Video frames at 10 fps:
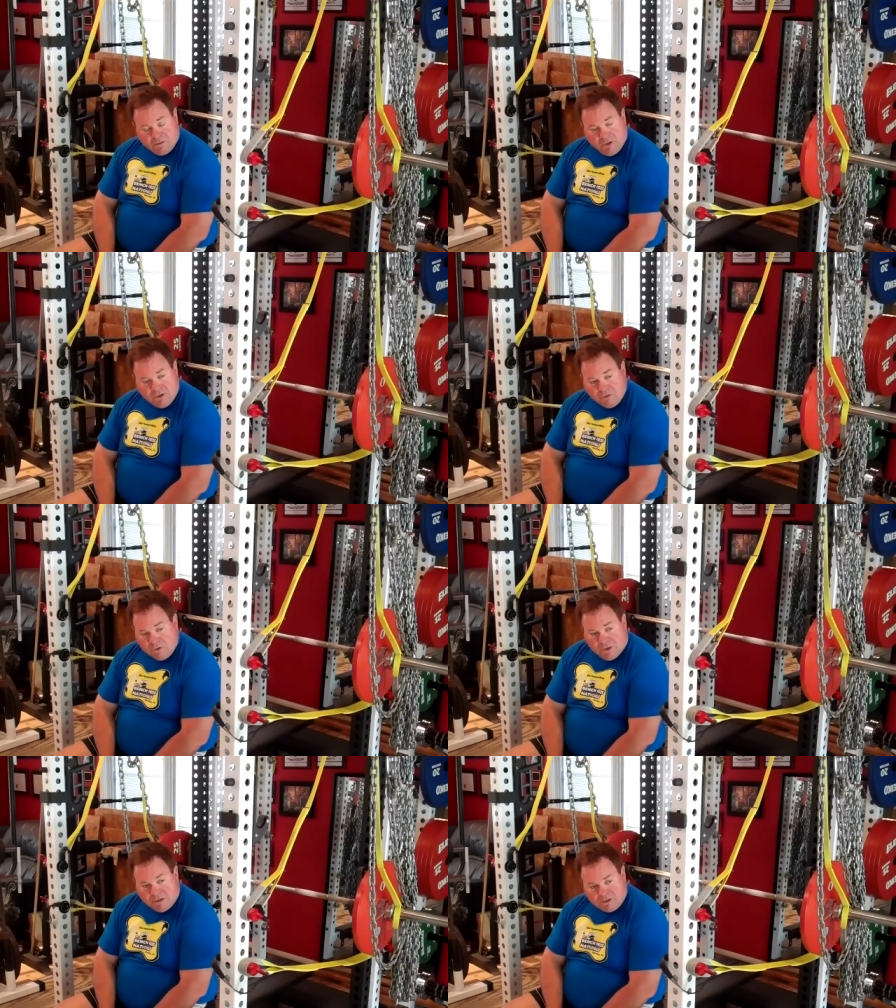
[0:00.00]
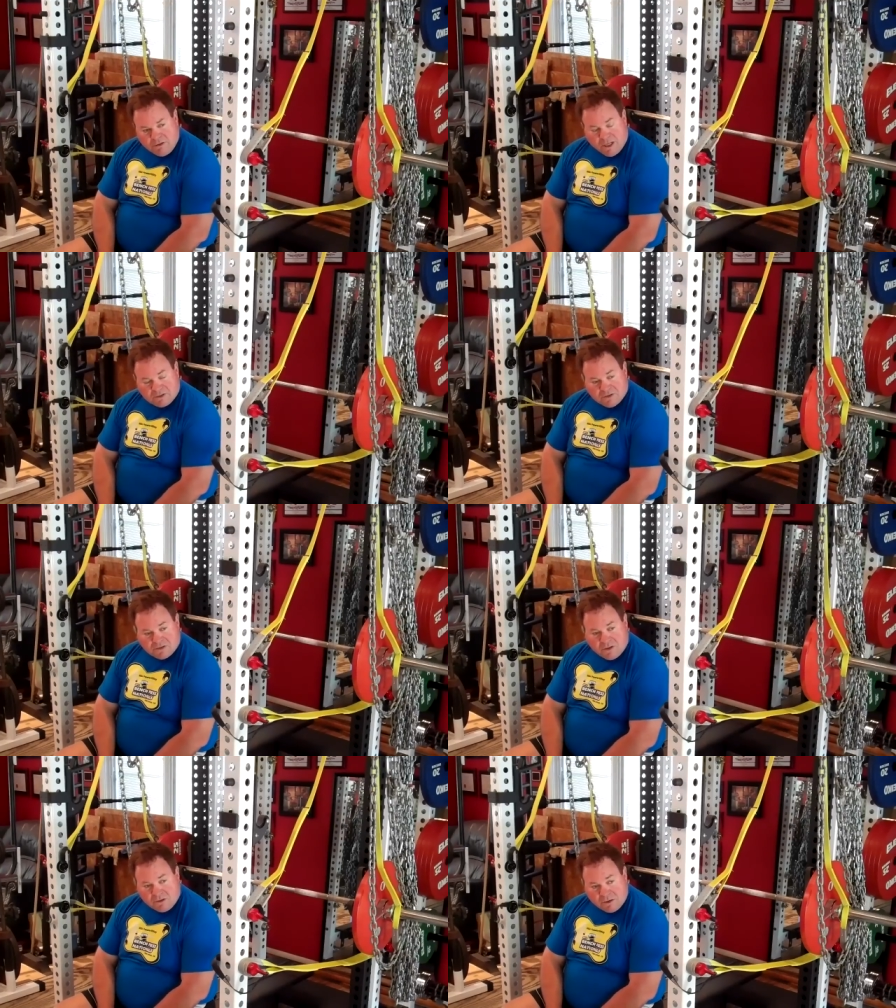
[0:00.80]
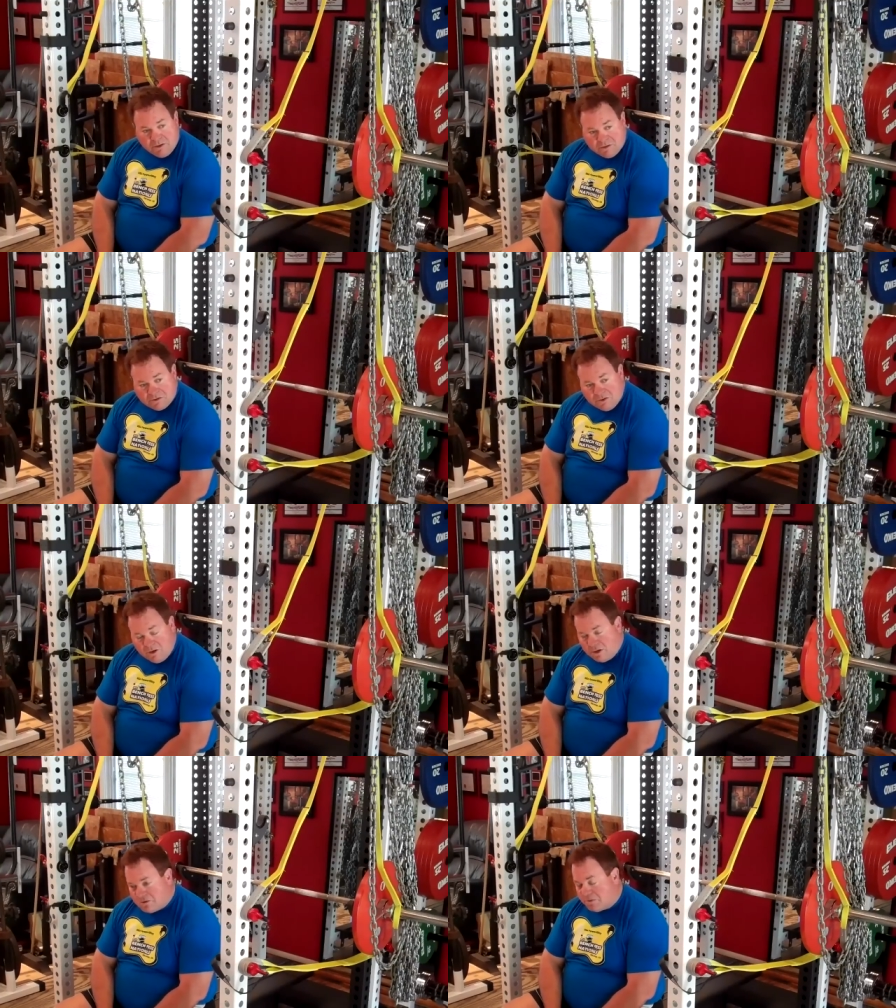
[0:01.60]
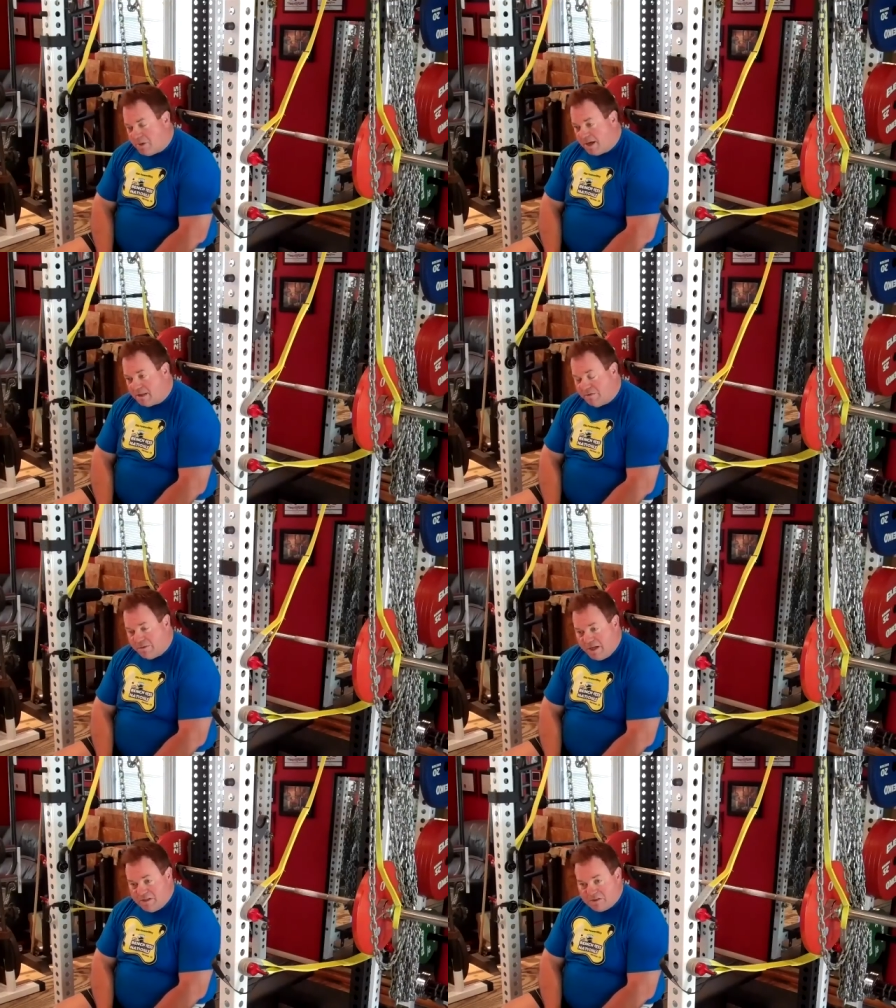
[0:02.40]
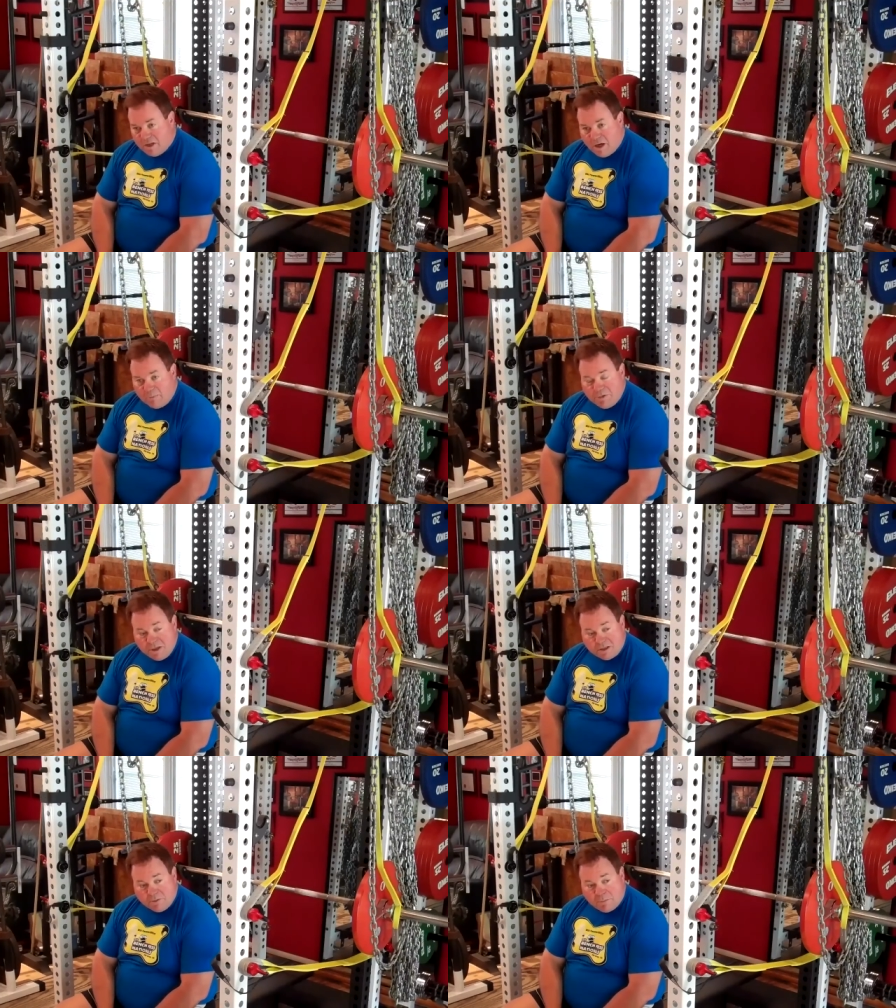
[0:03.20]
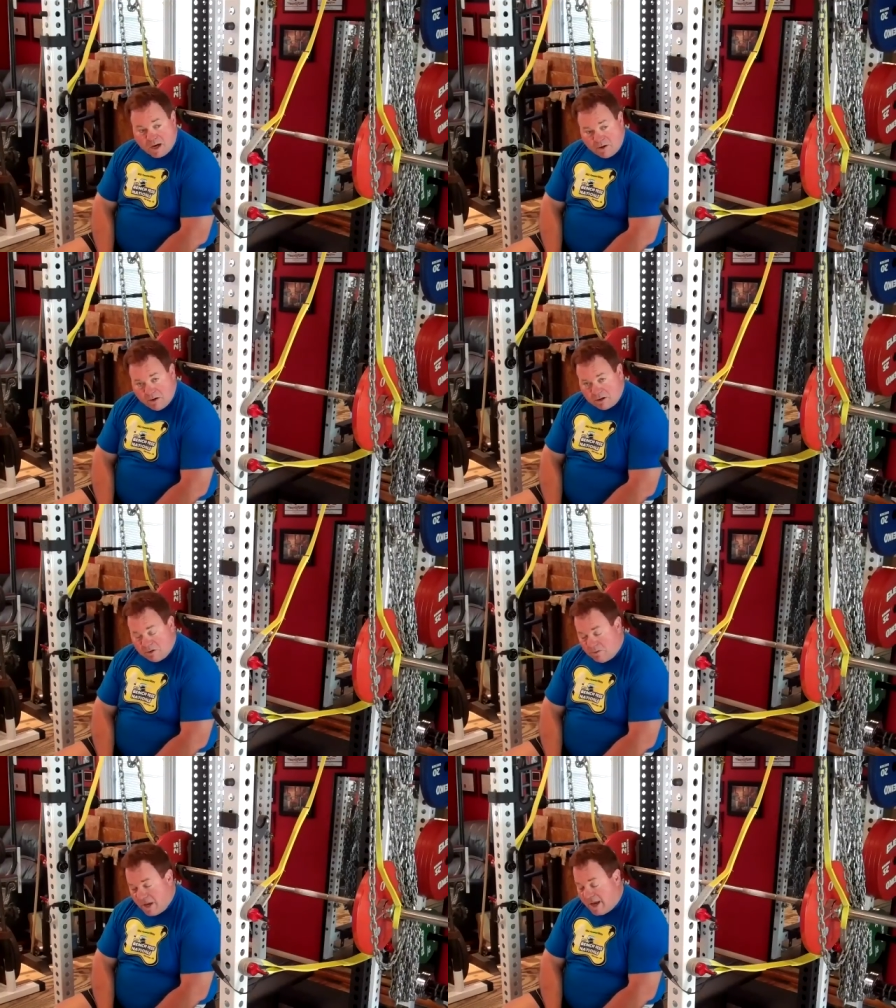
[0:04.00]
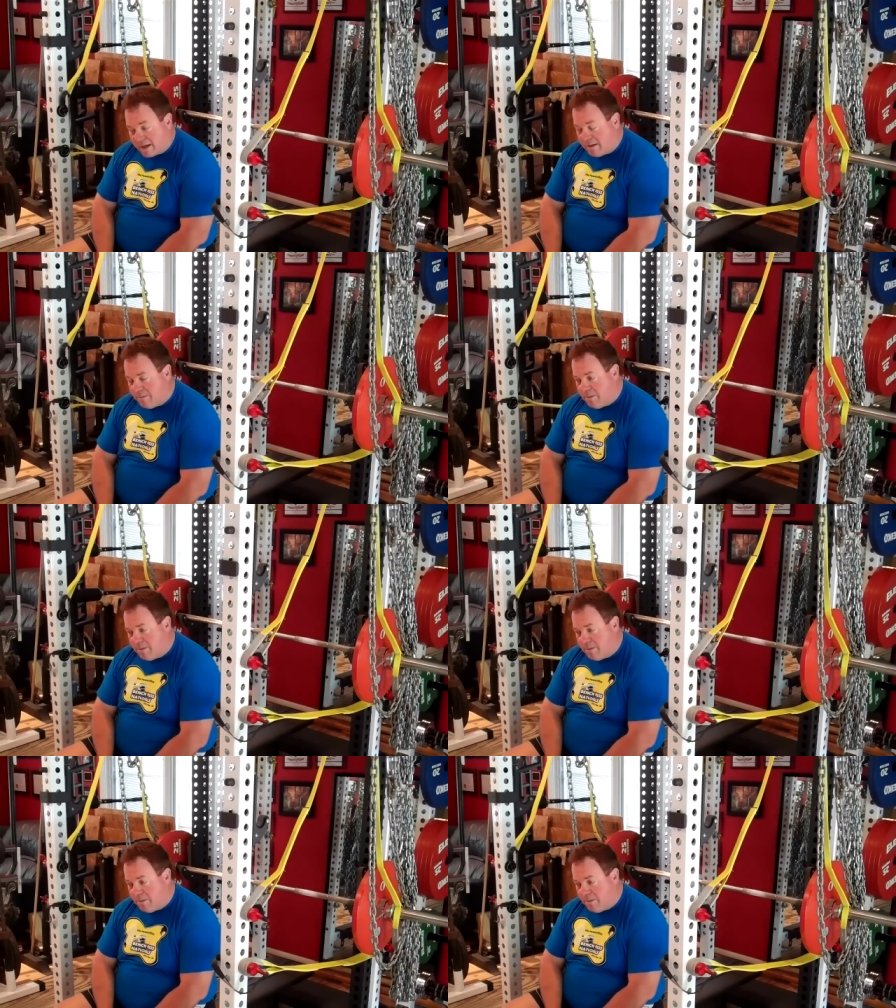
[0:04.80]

where you wouldn't necessarily use the auto spot device to help you get the bar out of the rack.